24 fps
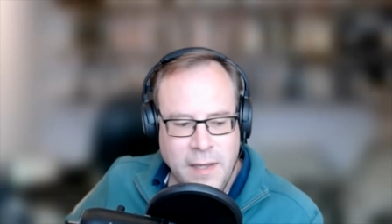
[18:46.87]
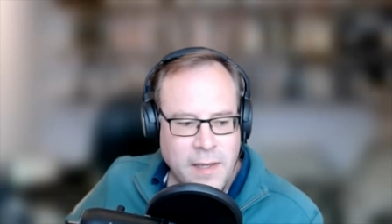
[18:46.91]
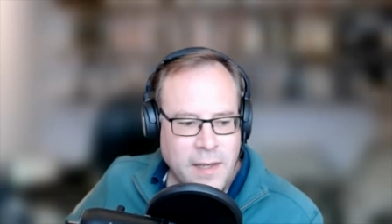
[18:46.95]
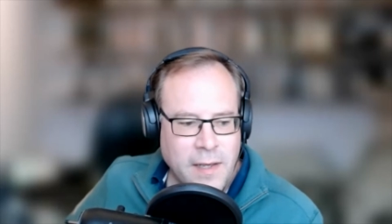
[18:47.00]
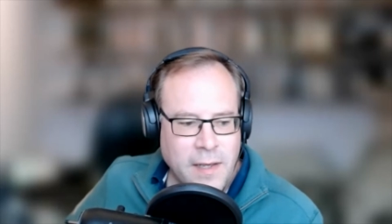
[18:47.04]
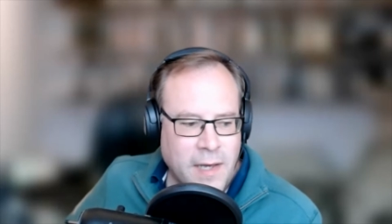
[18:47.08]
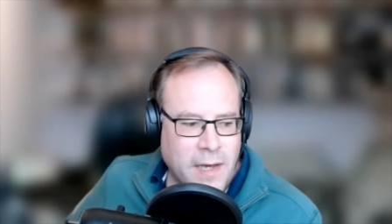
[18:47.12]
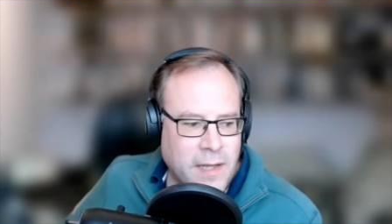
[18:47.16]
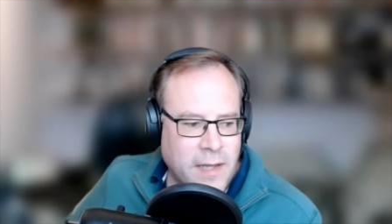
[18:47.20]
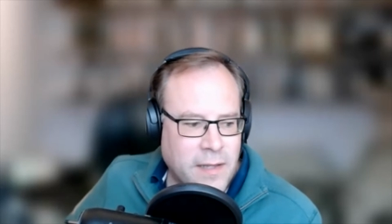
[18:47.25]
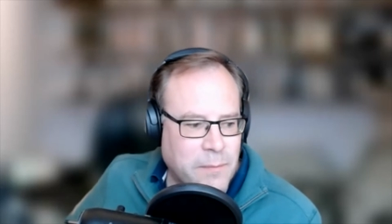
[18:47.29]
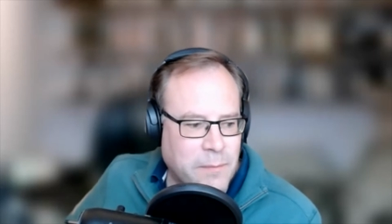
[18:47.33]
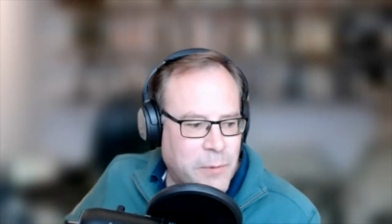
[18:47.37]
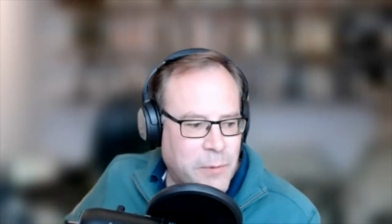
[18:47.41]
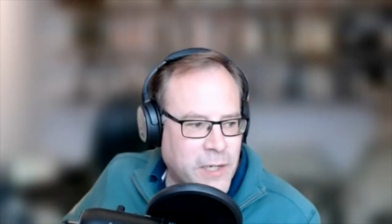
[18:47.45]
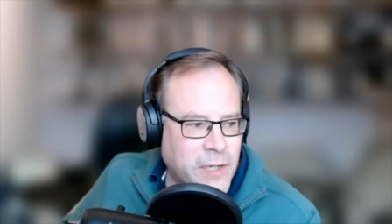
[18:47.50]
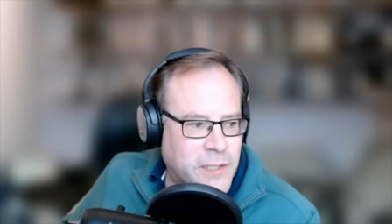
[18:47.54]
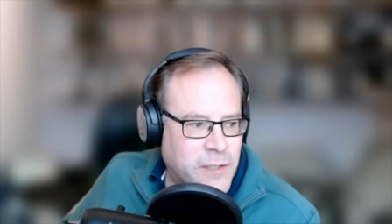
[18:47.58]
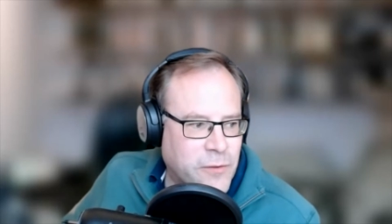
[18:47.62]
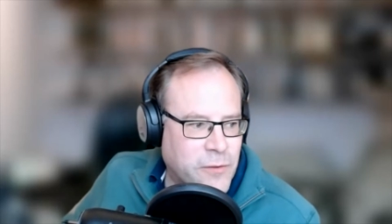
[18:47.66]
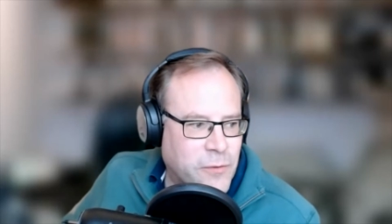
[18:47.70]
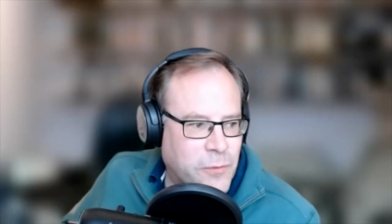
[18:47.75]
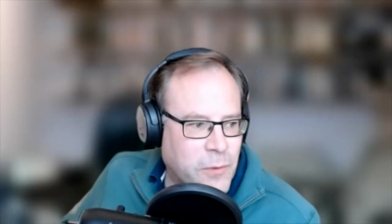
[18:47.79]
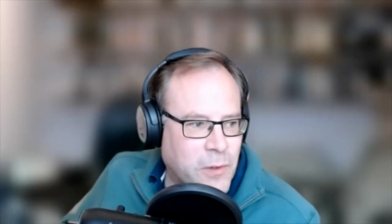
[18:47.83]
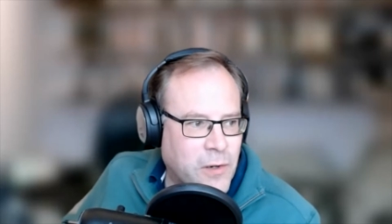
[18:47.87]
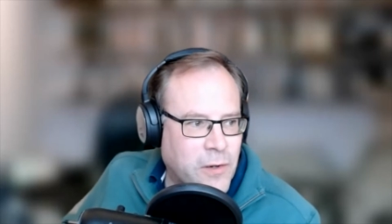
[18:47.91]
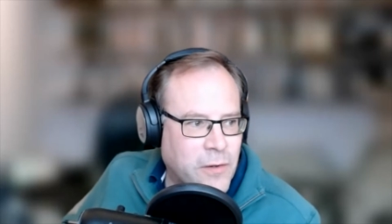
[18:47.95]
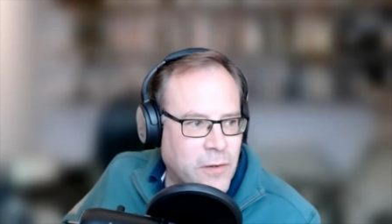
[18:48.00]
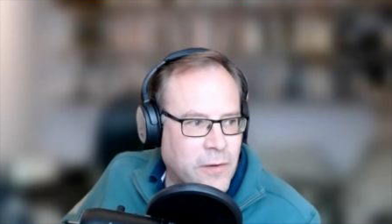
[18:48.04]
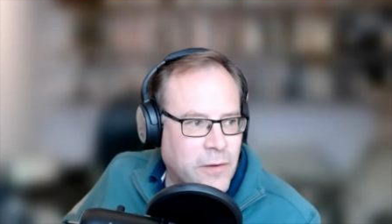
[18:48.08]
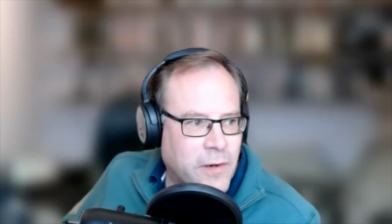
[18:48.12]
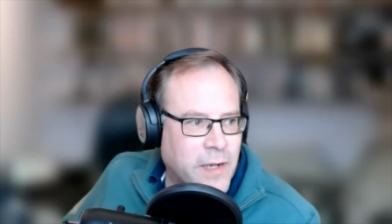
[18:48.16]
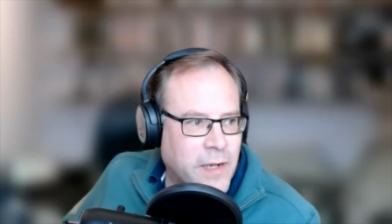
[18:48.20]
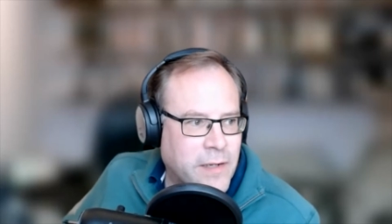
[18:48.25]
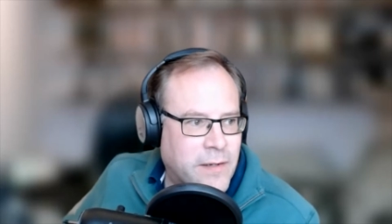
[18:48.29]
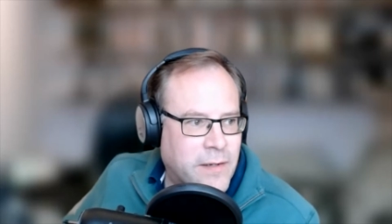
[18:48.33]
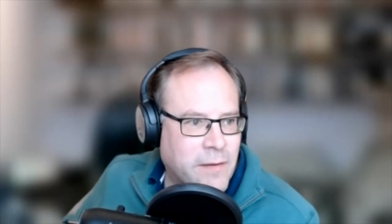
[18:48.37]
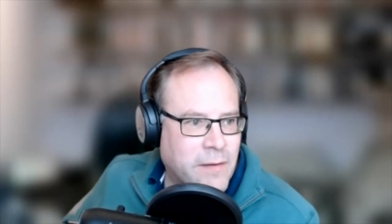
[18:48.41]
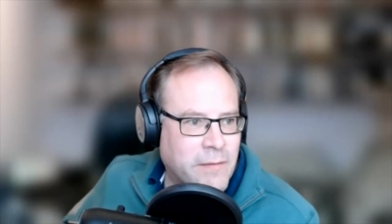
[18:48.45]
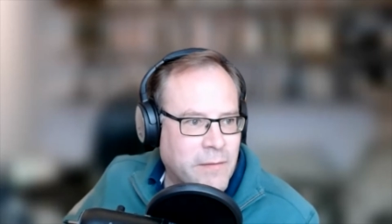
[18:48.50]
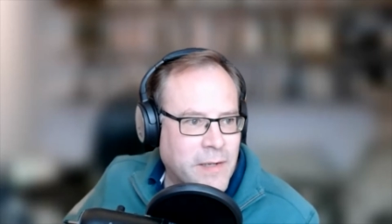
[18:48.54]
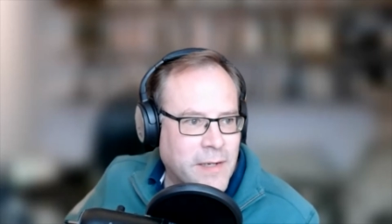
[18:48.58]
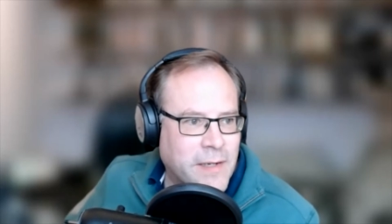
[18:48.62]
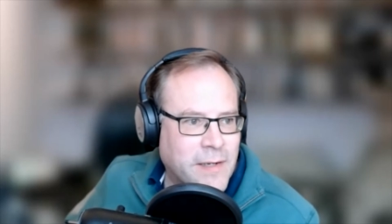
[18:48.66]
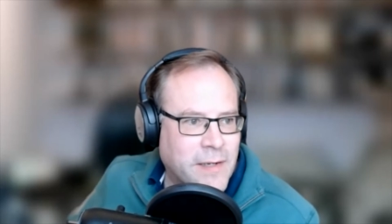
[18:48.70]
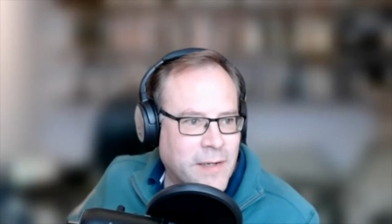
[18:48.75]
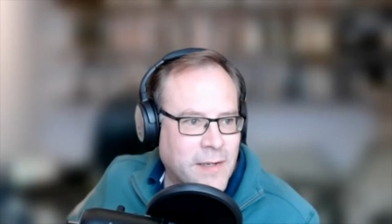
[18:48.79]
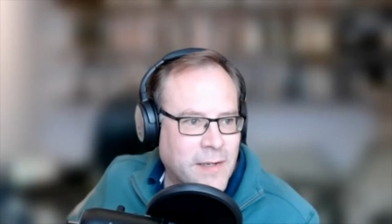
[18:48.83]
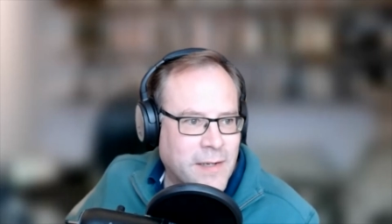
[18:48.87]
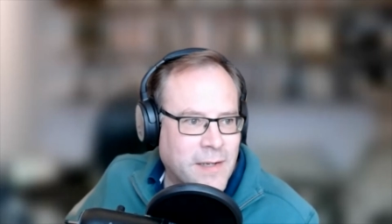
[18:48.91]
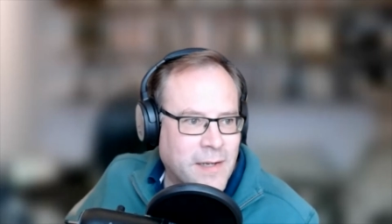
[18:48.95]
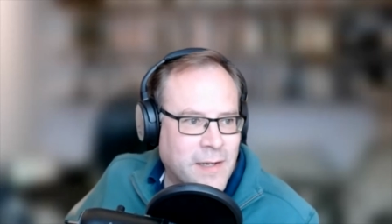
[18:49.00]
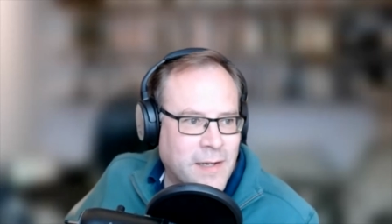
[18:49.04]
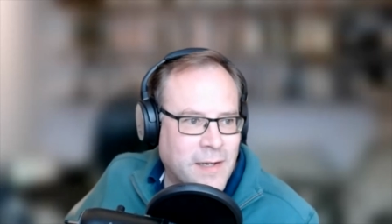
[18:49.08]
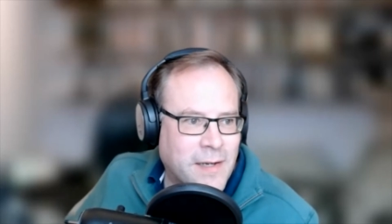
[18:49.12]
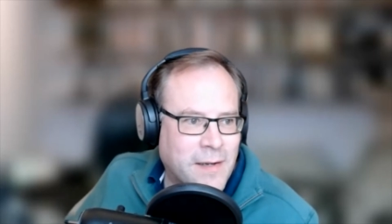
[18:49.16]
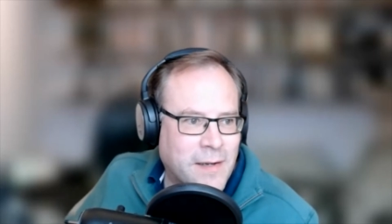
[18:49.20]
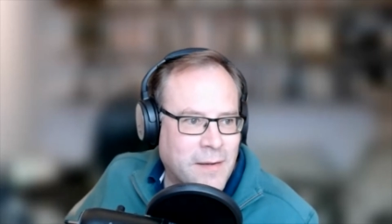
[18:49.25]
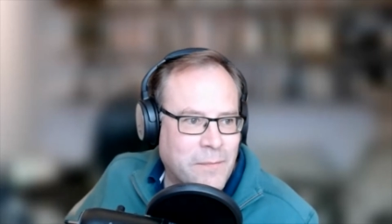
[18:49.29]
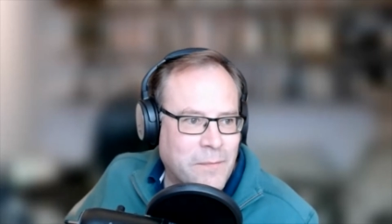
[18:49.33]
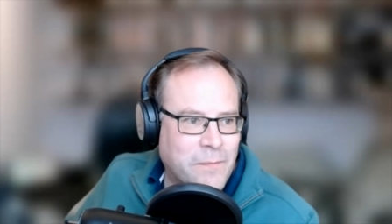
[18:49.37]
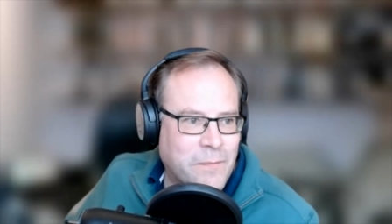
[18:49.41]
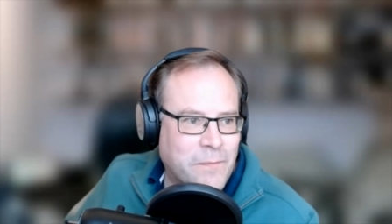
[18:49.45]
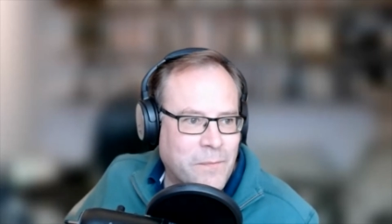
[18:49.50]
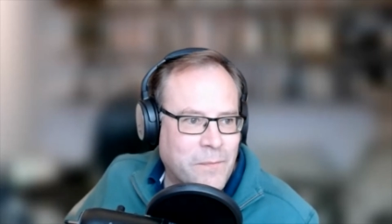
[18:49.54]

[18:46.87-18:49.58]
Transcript: And the pressures were on, right? I mean, um,